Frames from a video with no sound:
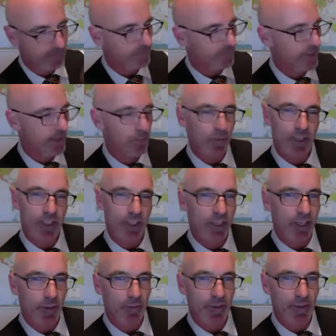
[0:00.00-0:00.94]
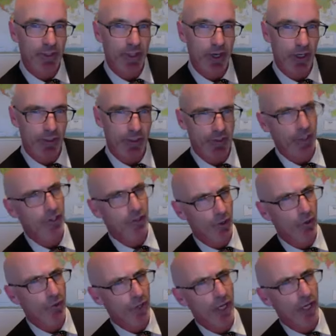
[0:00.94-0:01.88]
then we can come and talk. And they're like,
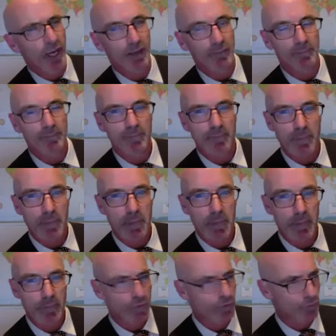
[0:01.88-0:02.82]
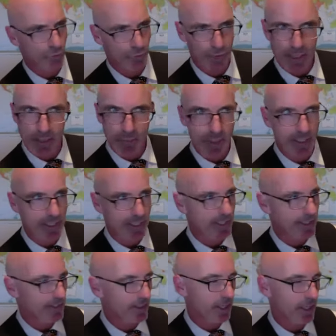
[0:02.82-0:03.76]
oh yeah, it's a great way to
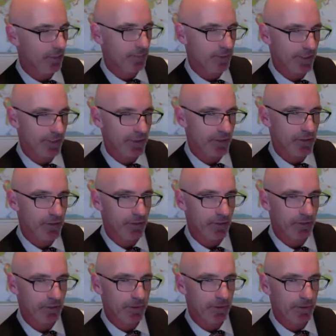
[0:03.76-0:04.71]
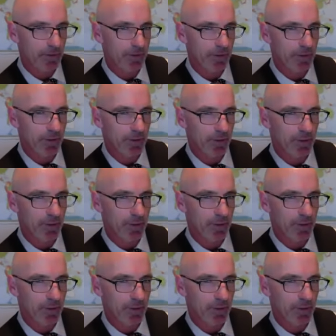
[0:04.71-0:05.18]
get into companies. Yeah.